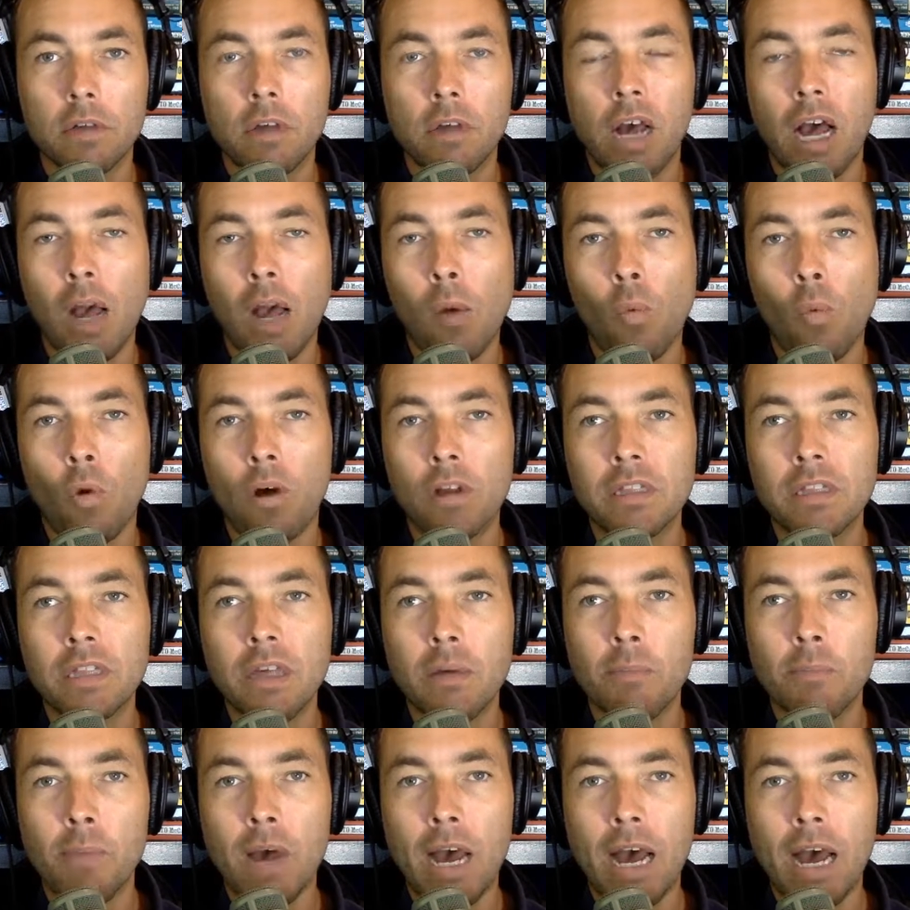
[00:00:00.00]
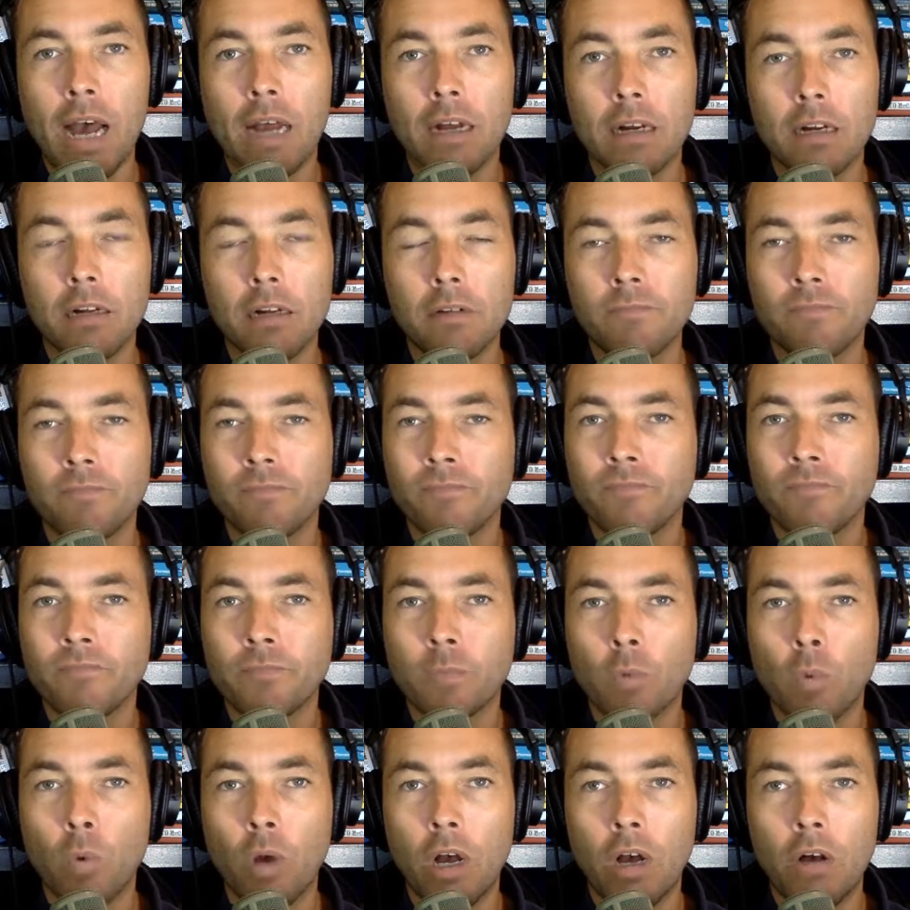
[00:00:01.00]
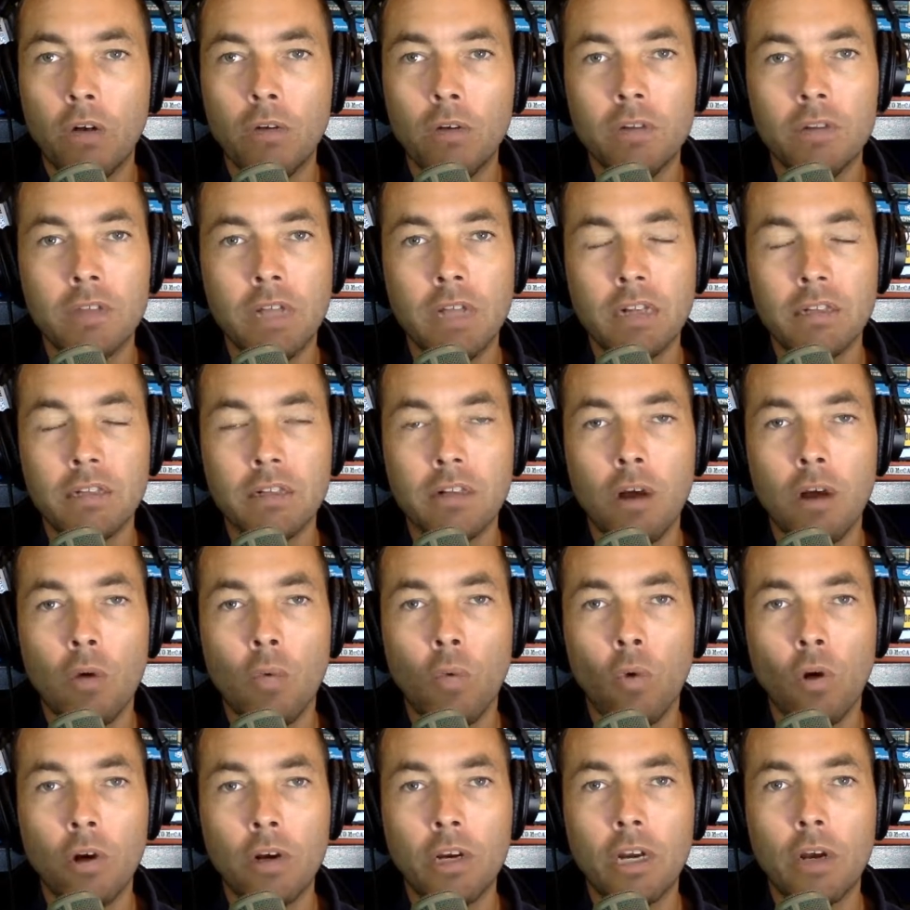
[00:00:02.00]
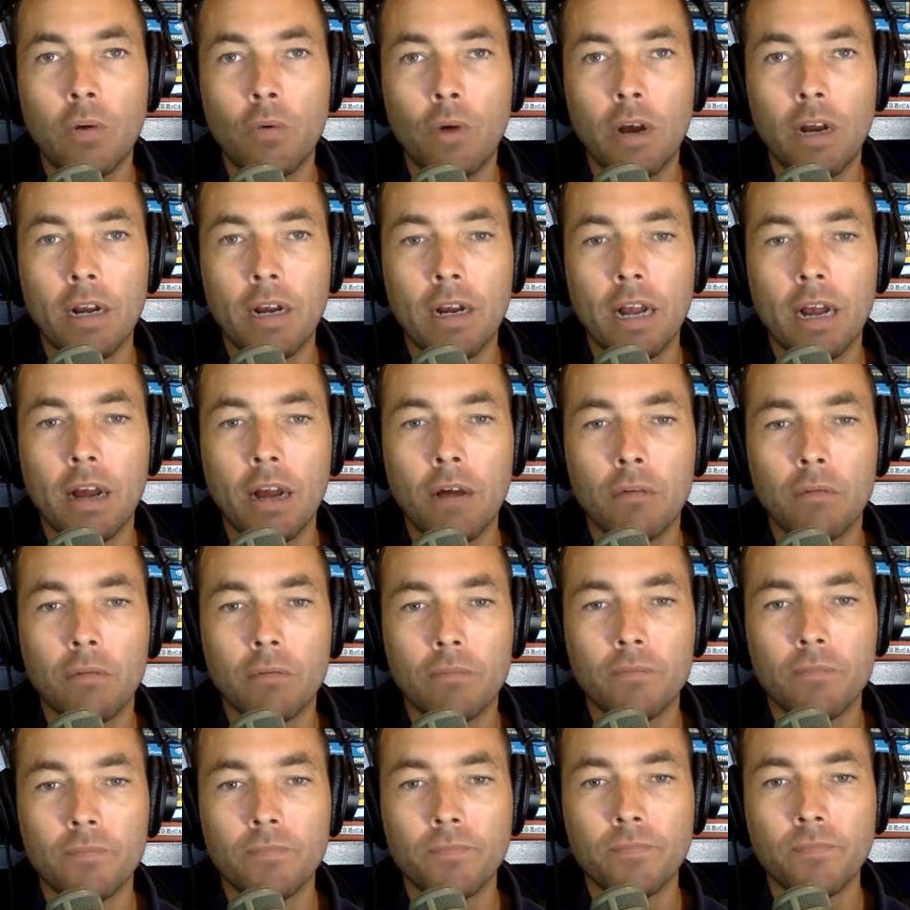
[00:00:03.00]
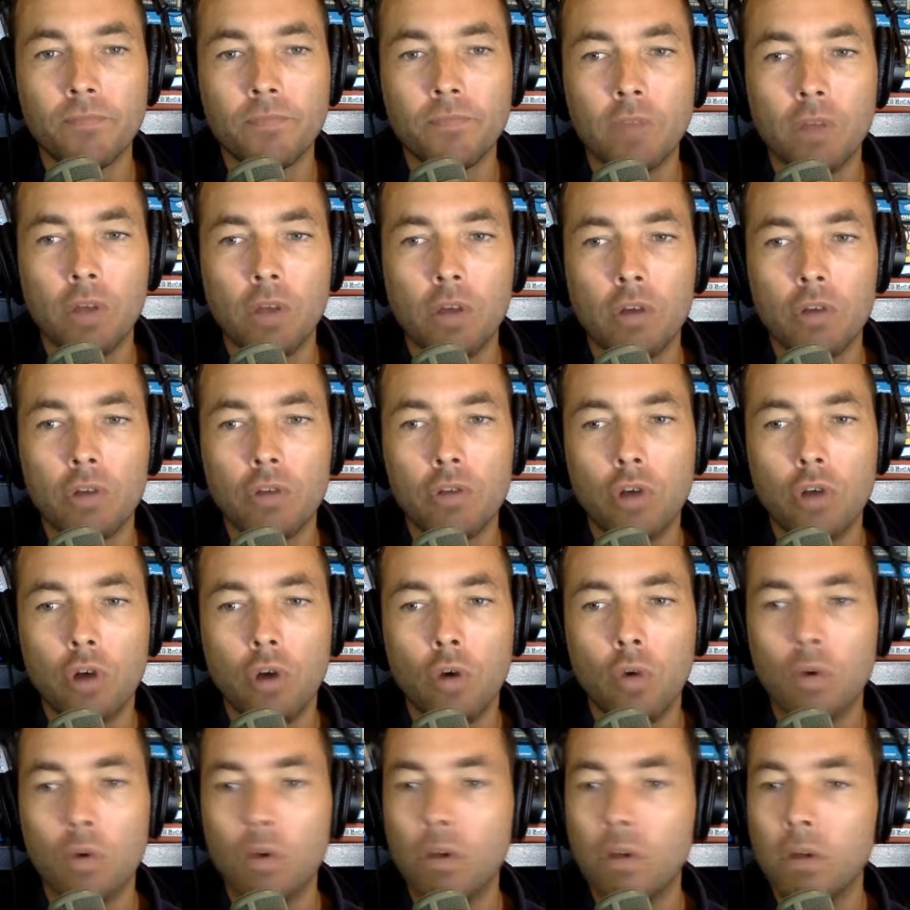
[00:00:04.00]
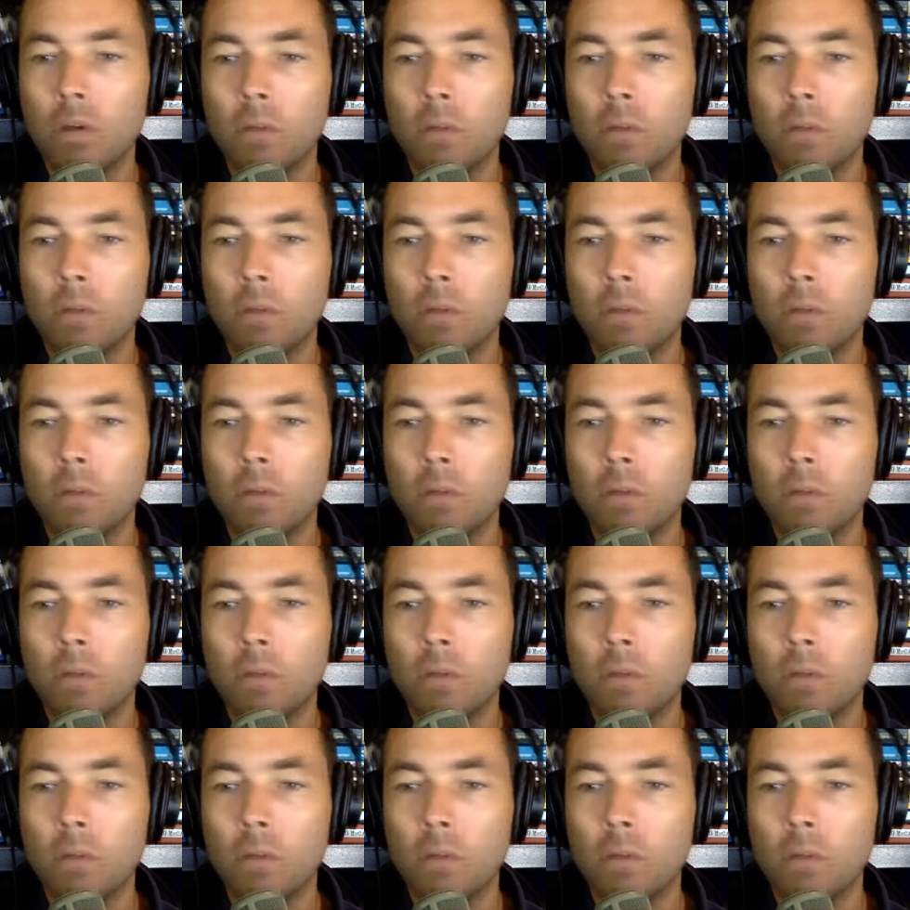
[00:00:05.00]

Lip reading: I want them back. Well, that's not working right now. So,